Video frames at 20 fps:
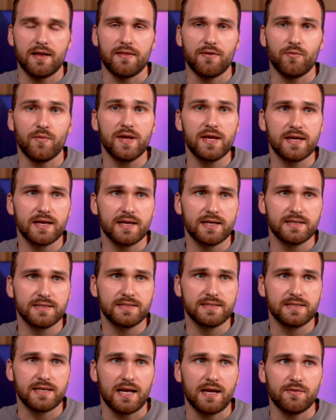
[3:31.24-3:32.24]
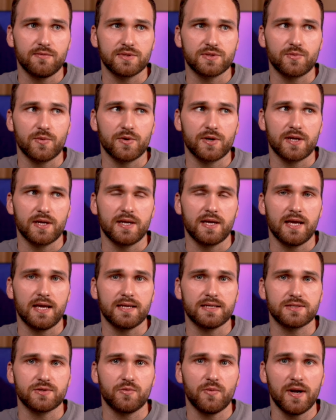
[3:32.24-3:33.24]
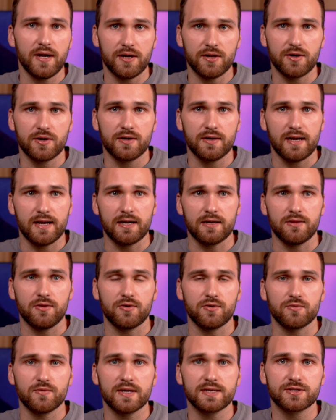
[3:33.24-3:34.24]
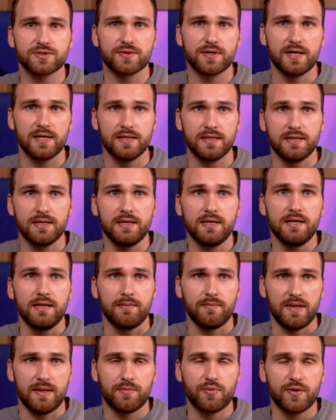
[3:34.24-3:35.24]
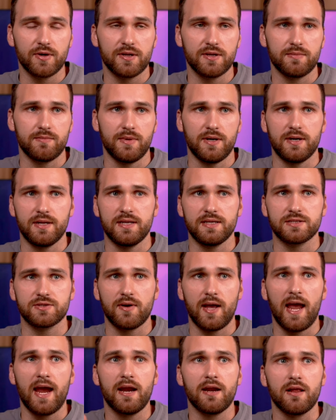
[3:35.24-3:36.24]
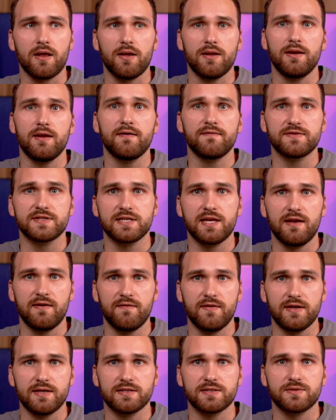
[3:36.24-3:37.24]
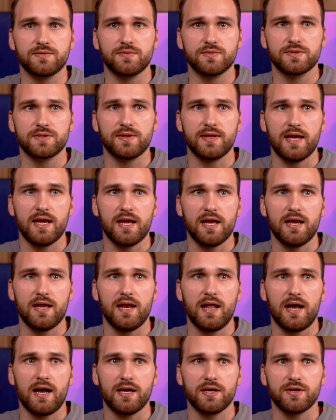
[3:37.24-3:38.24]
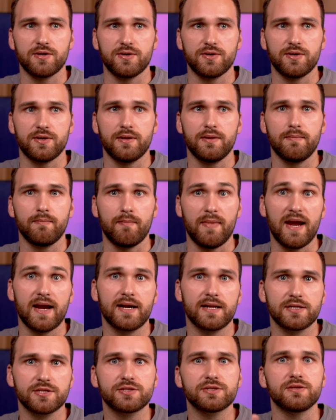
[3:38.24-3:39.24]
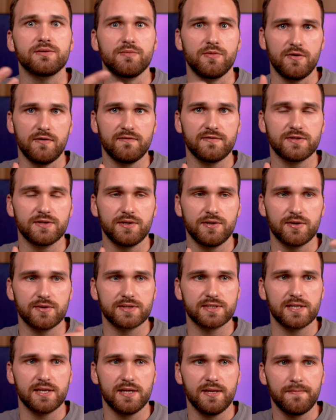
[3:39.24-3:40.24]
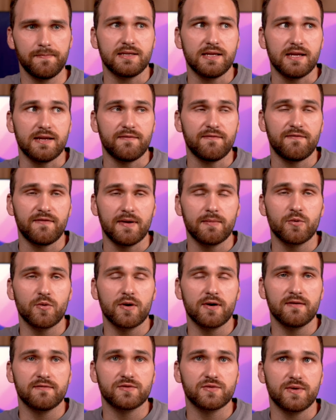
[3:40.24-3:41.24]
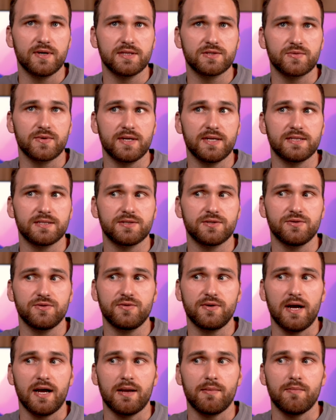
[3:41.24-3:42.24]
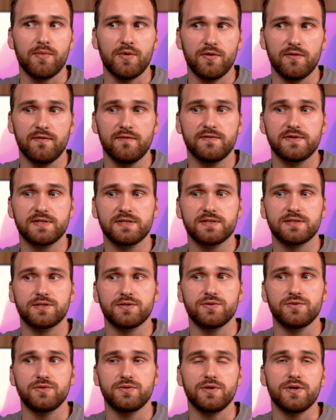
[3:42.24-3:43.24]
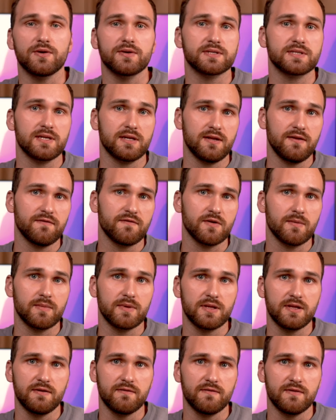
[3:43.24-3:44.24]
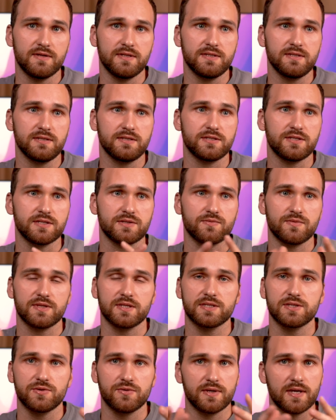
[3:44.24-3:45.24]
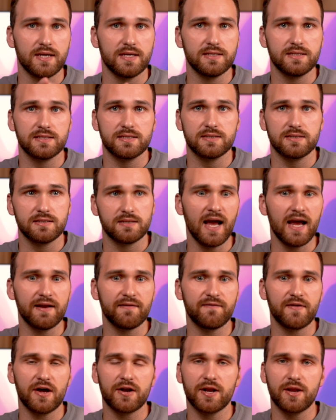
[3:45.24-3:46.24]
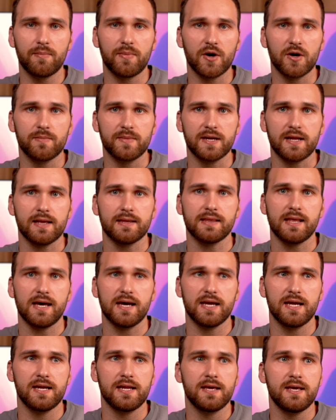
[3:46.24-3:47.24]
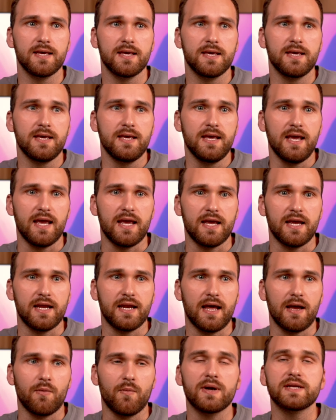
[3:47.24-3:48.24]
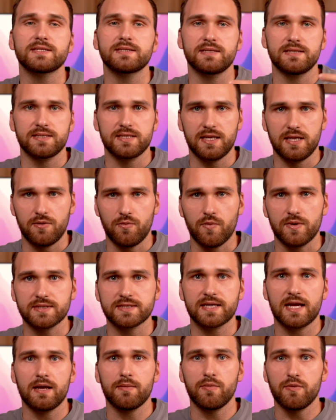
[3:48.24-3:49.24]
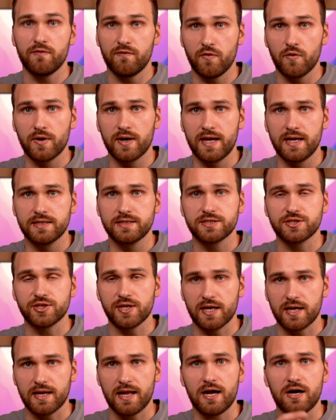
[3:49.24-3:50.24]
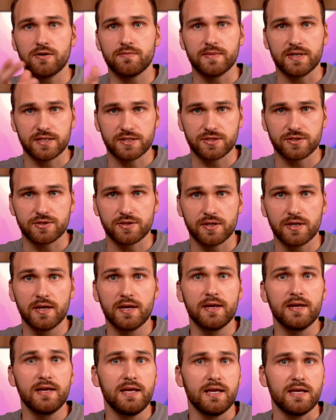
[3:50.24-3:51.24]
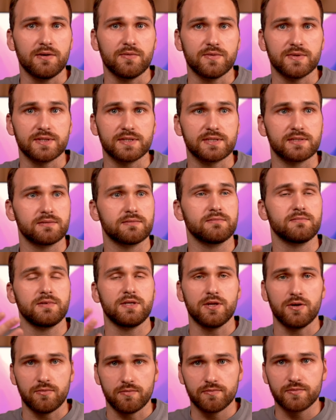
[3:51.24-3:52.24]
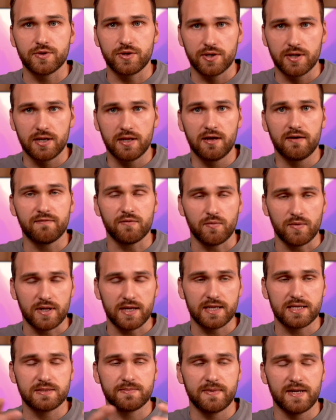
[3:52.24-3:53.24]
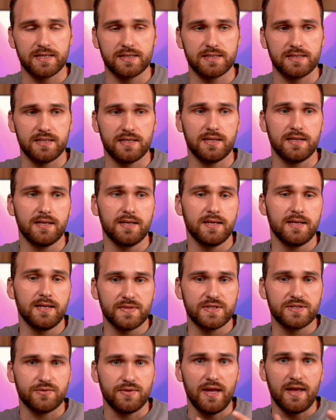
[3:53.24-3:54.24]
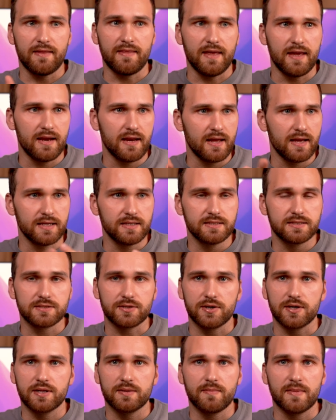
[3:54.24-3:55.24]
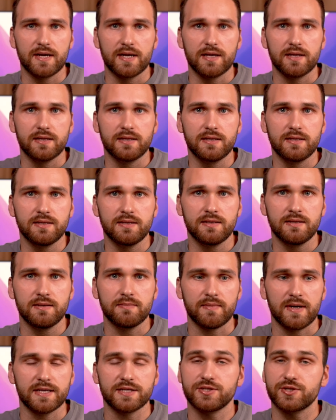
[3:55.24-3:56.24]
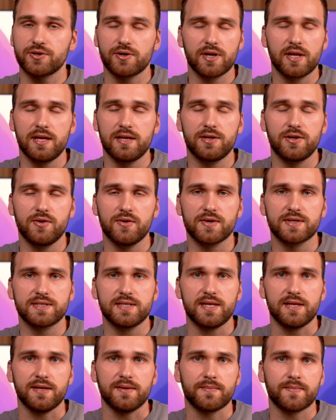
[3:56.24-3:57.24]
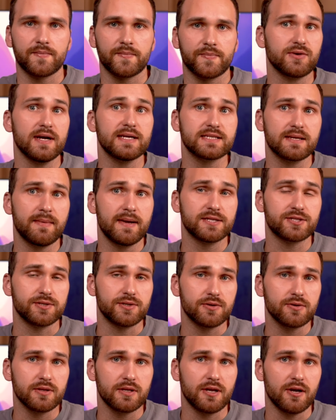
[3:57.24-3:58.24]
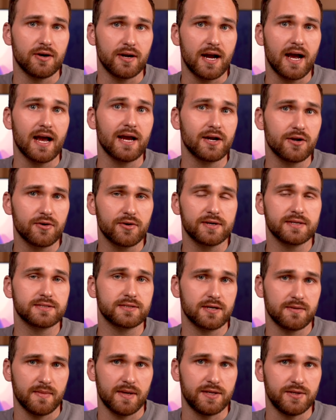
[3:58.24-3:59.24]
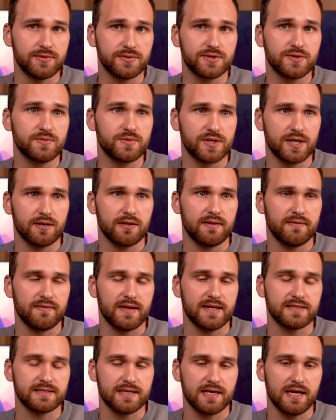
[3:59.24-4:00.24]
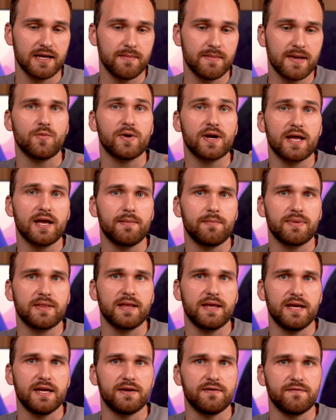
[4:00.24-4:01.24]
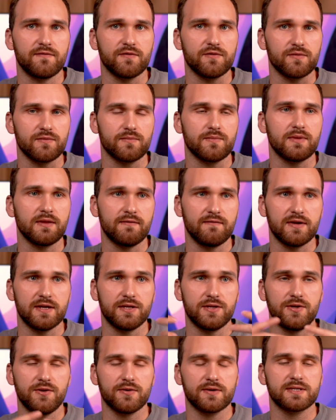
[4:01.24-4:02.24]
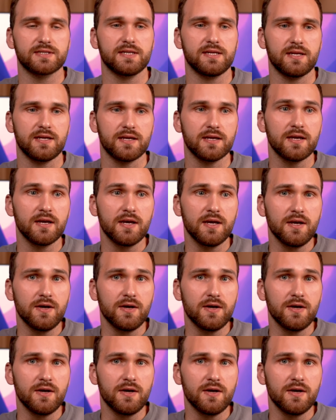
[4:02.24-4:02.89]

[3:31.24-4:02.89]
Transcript: on the weekends, I was working as a waiter at a local restaurant, made pretty good money. So I had enough savings that I could manage the move to New York City. In February of 2022, I moved to New York City from Cleveland just with a suitcase. I had found an apartment online and I went to the city one time beforehand to check it out, make sure it was, you know, good enough and what I expected. So yeah, then I started my my journey in New York City. So as I mentioned earlier, I had already started my YouTube channel at that time. What I had planned for living in New York City